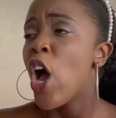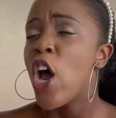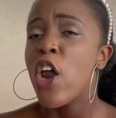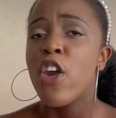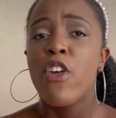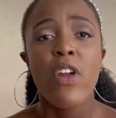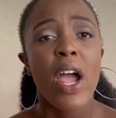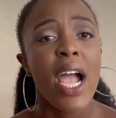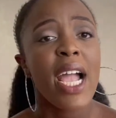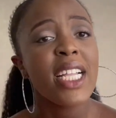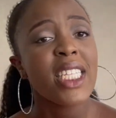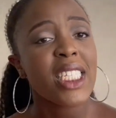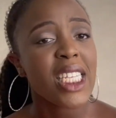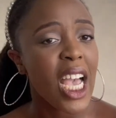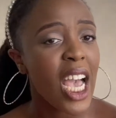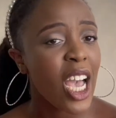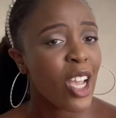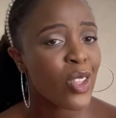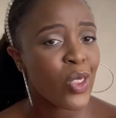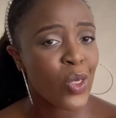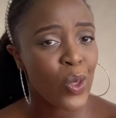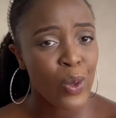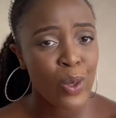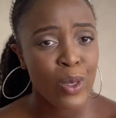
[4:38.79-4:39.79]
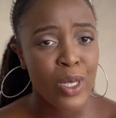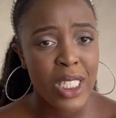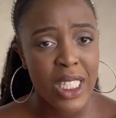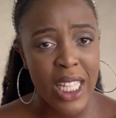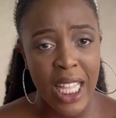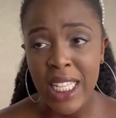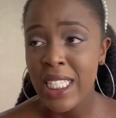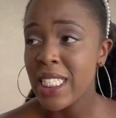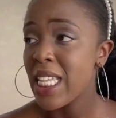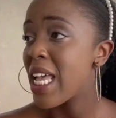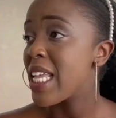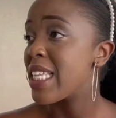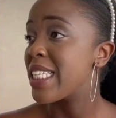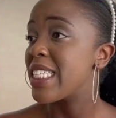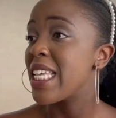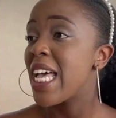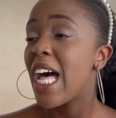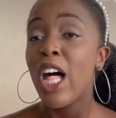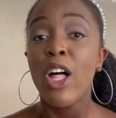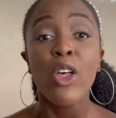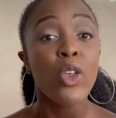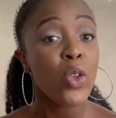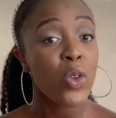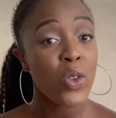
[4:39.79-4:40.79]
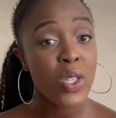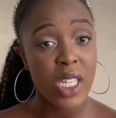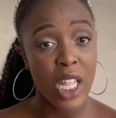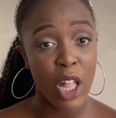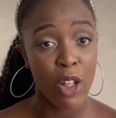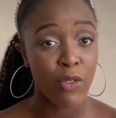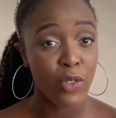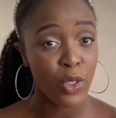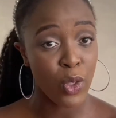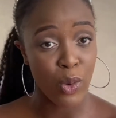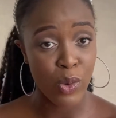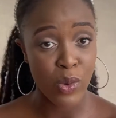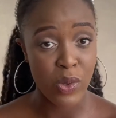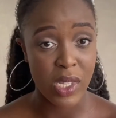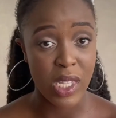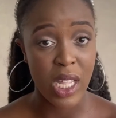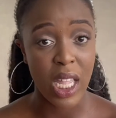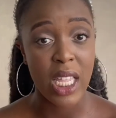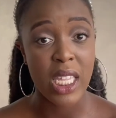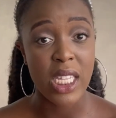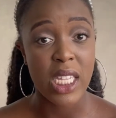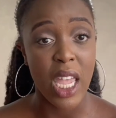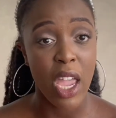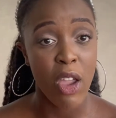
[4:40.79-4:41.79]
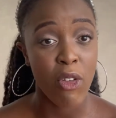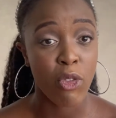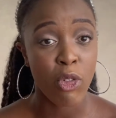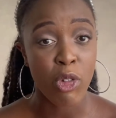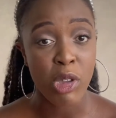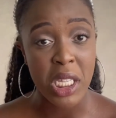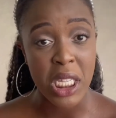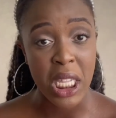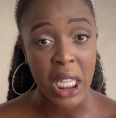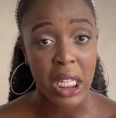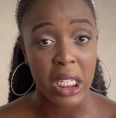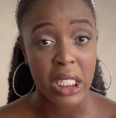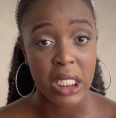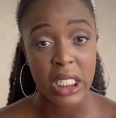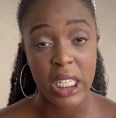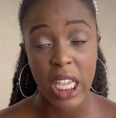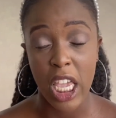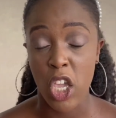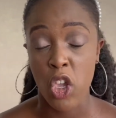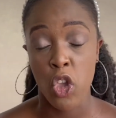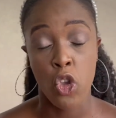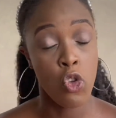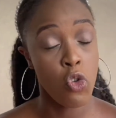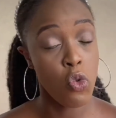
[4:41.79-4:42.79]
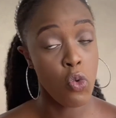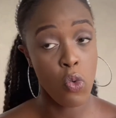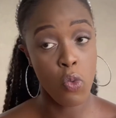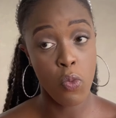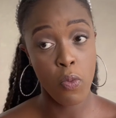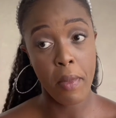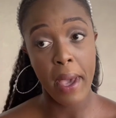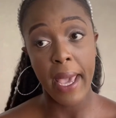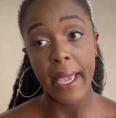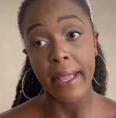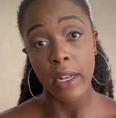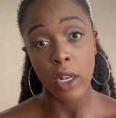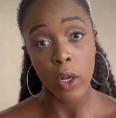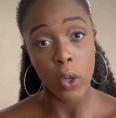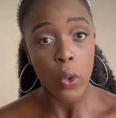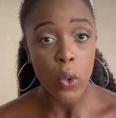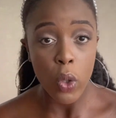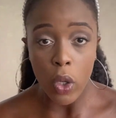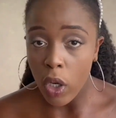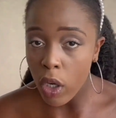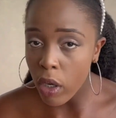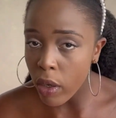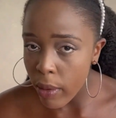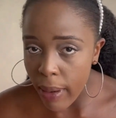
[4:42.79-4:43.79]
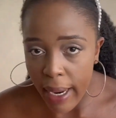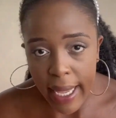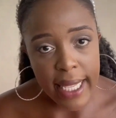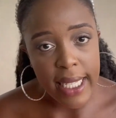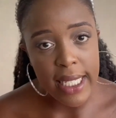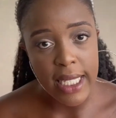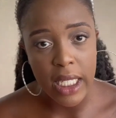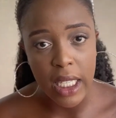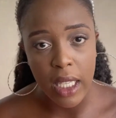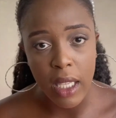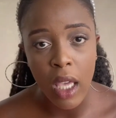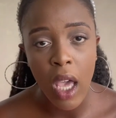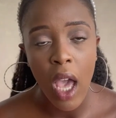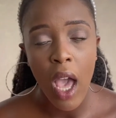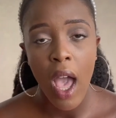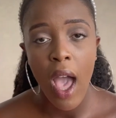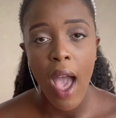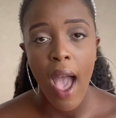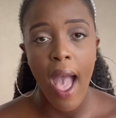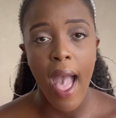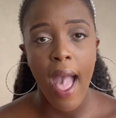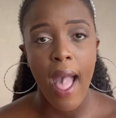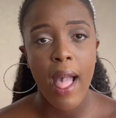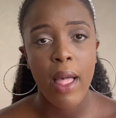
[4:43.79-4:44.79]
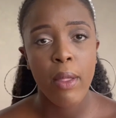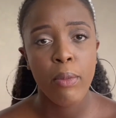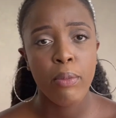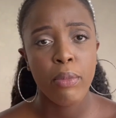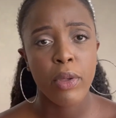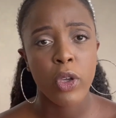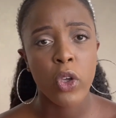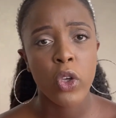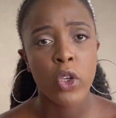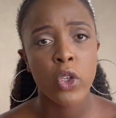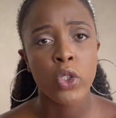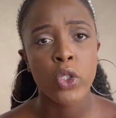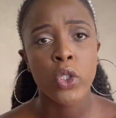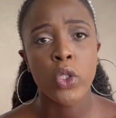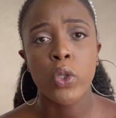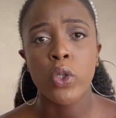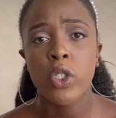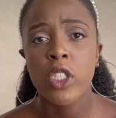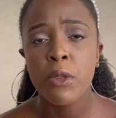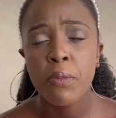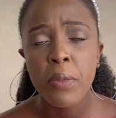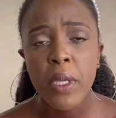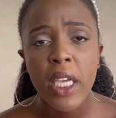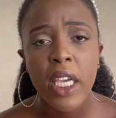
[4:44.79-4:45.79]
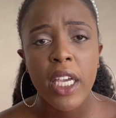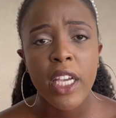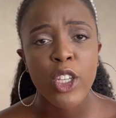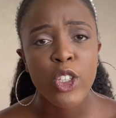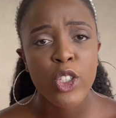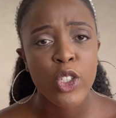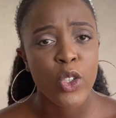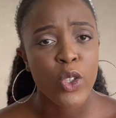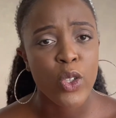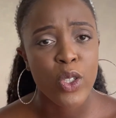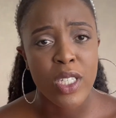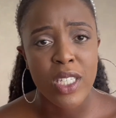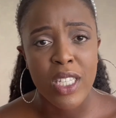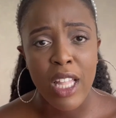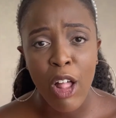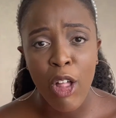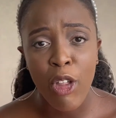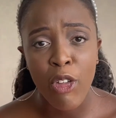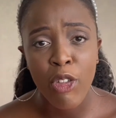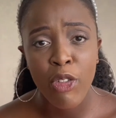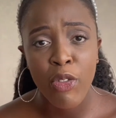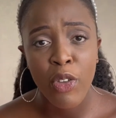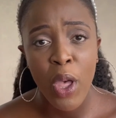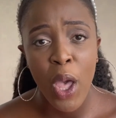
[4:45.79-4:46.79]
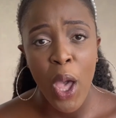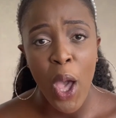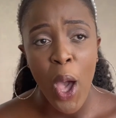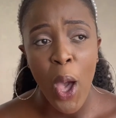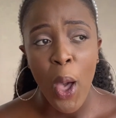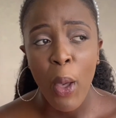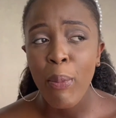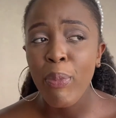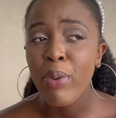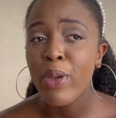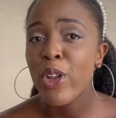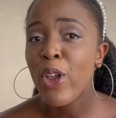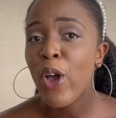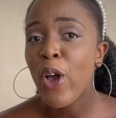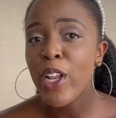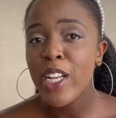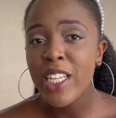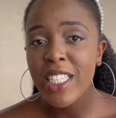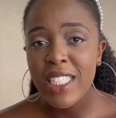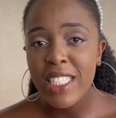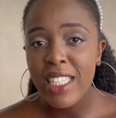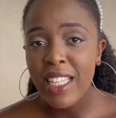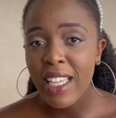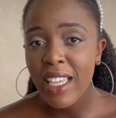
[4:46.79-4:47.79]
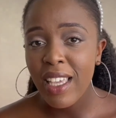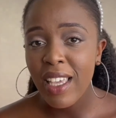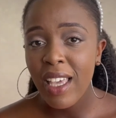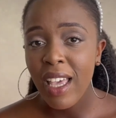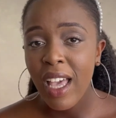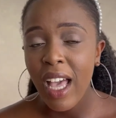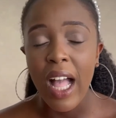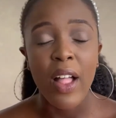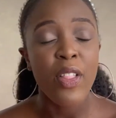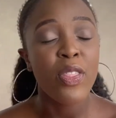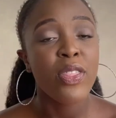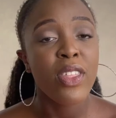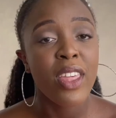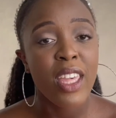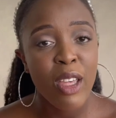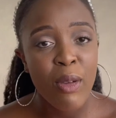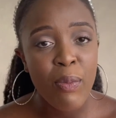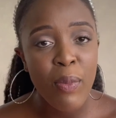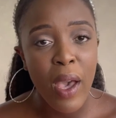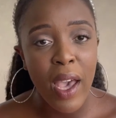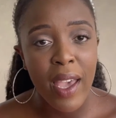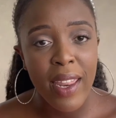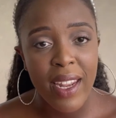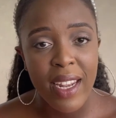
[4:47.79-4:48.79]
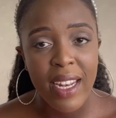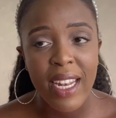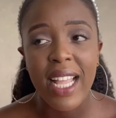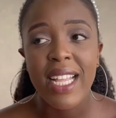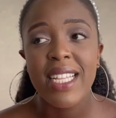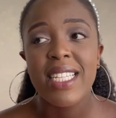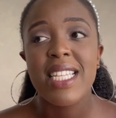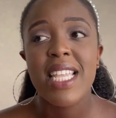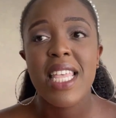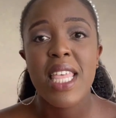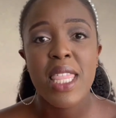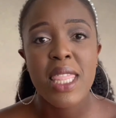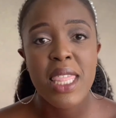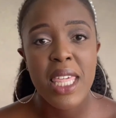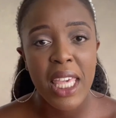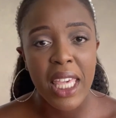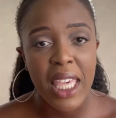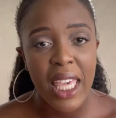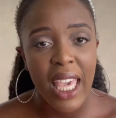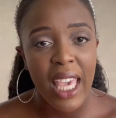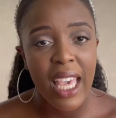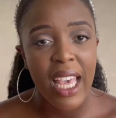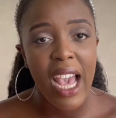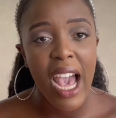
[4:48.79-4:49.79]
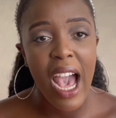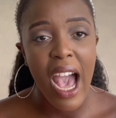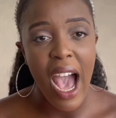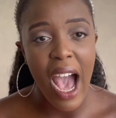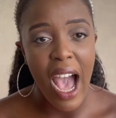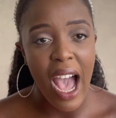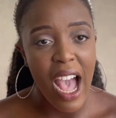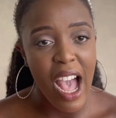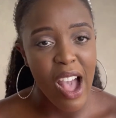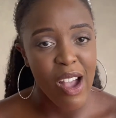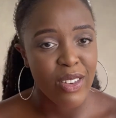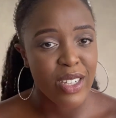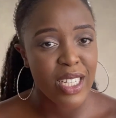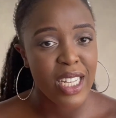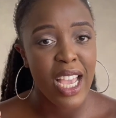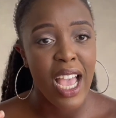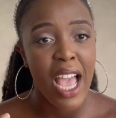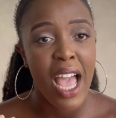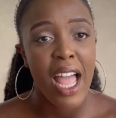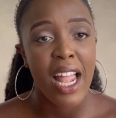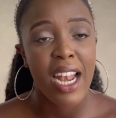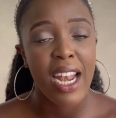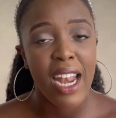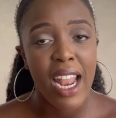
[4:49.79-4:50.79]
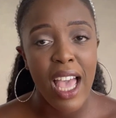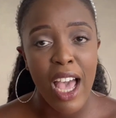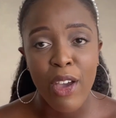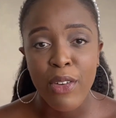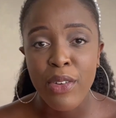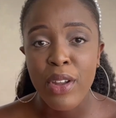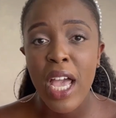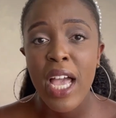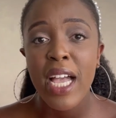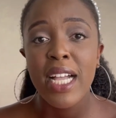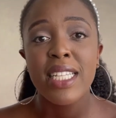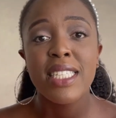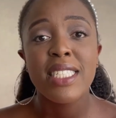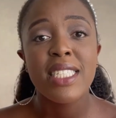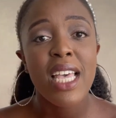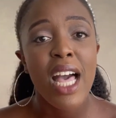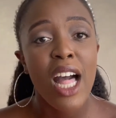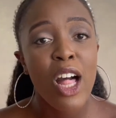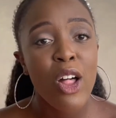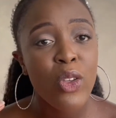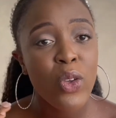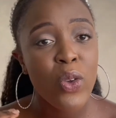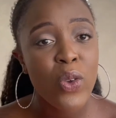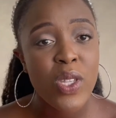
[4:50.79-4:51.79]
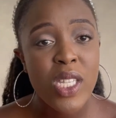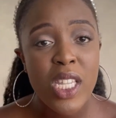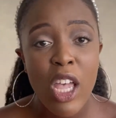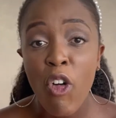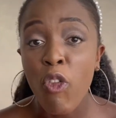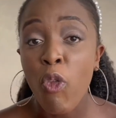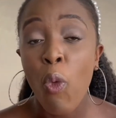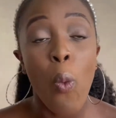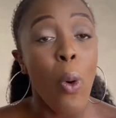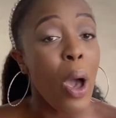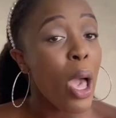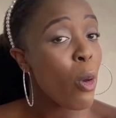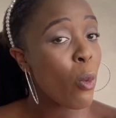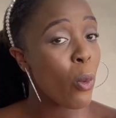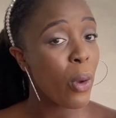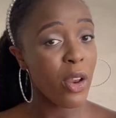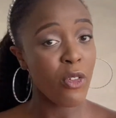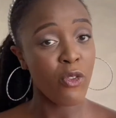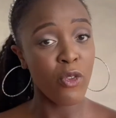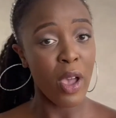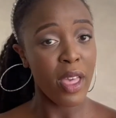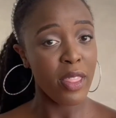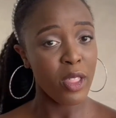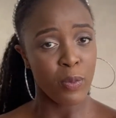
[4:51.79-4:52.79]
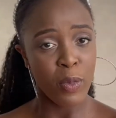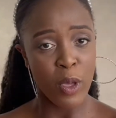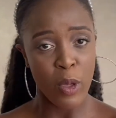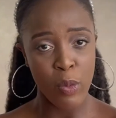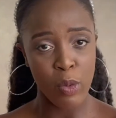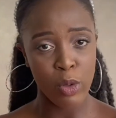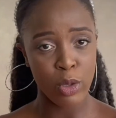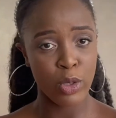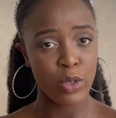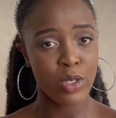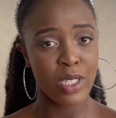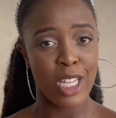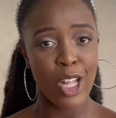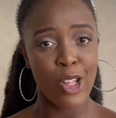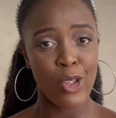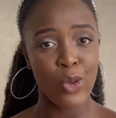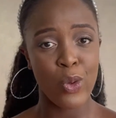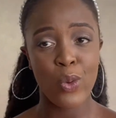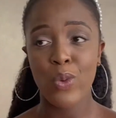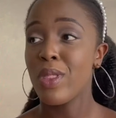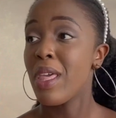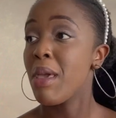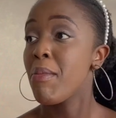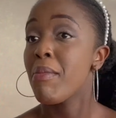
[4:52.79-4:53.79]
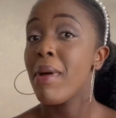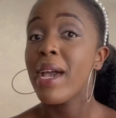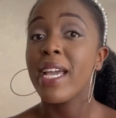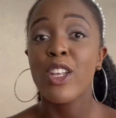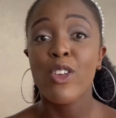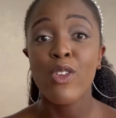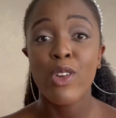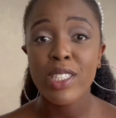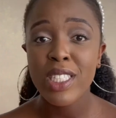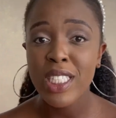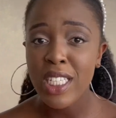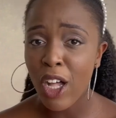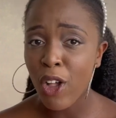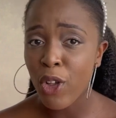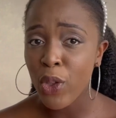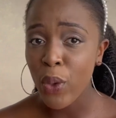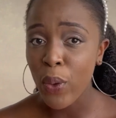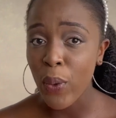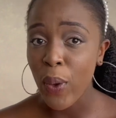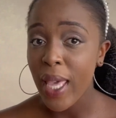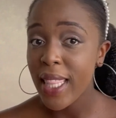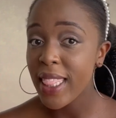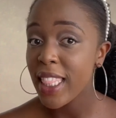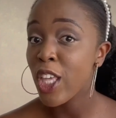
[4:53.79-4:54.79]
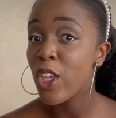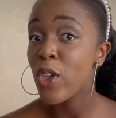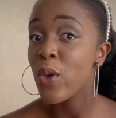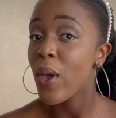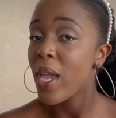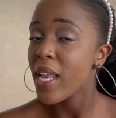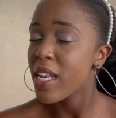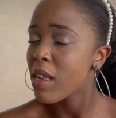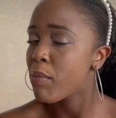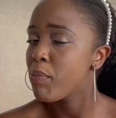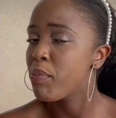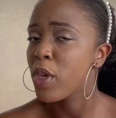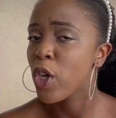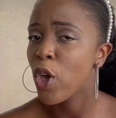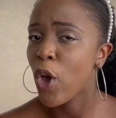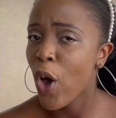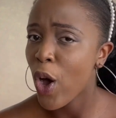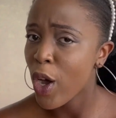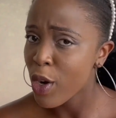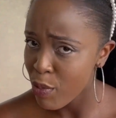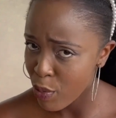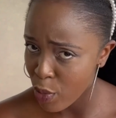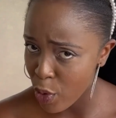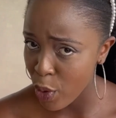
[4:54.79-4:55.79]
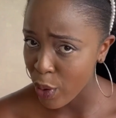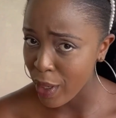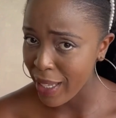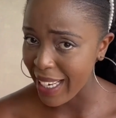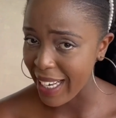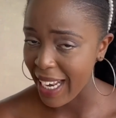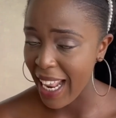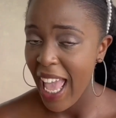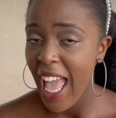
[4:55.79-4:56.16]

Write out those things and tell yourself those things every single day. You might look crazy because you're speaking to yourself, but honestly, think about it as thinking out loud. Tell yourself. Why wait for other people to tell you? They might not tell you, and then you end up being heartbroken.